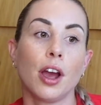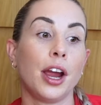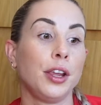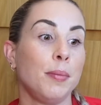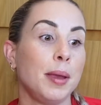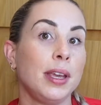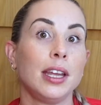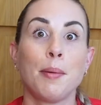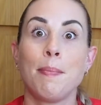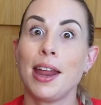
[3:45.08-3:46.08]
Are you maybe
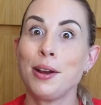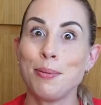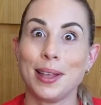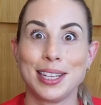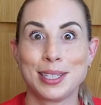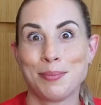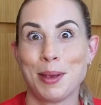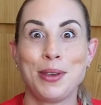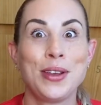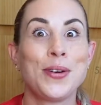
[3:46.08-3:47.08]
in a better place?
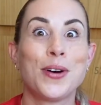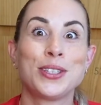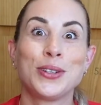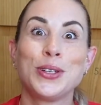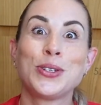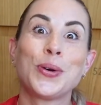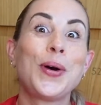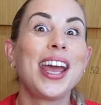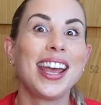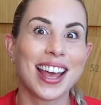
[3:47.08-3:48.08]
Maybe you also
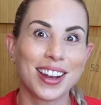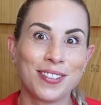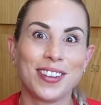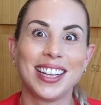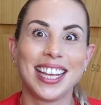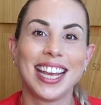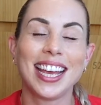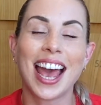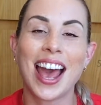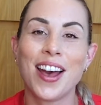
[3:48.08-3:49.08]
enjoy that
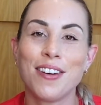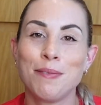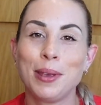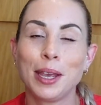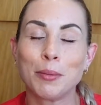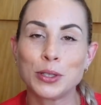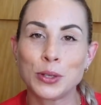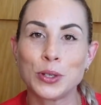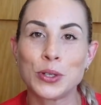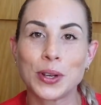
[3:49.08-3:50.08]
feeling of being able
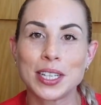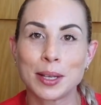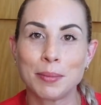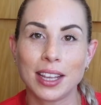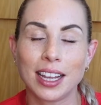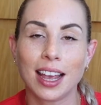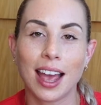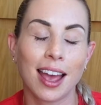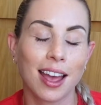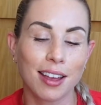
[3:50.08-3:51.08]
to enjoy something
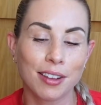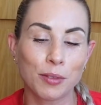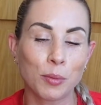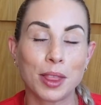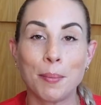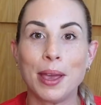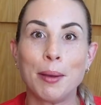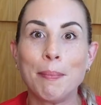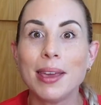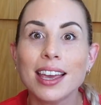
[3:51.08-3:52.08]
with a
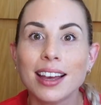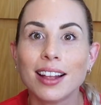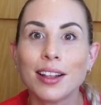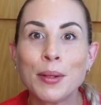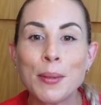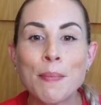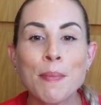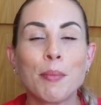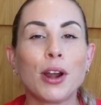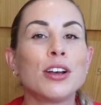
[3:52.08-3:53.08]
big meal,
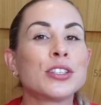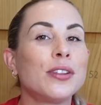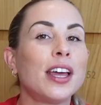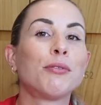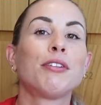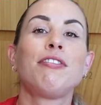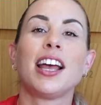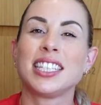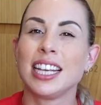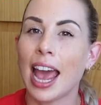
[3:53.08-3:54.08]
but also then
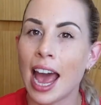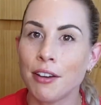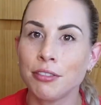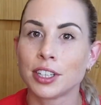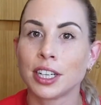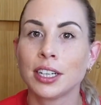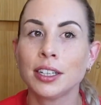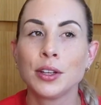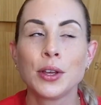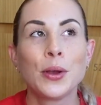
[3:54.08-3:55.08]
reflecting
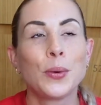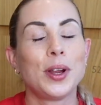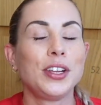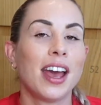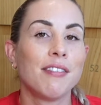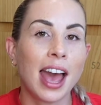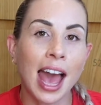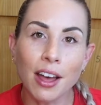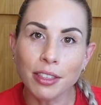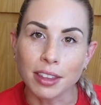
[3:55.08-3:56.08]
after, when you have a
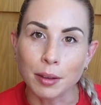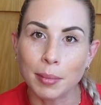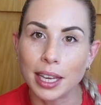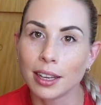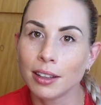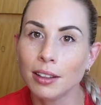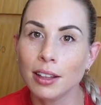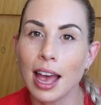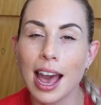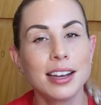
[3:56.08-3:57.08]
healthy meal,
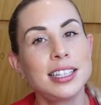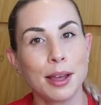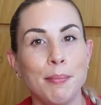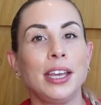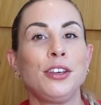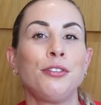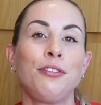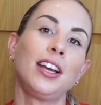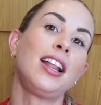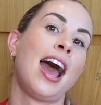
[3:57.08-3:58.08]
how does that make you
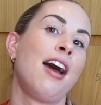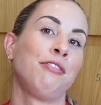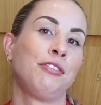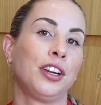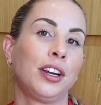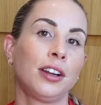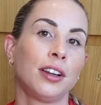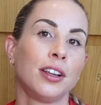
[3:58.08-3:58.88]
feel after?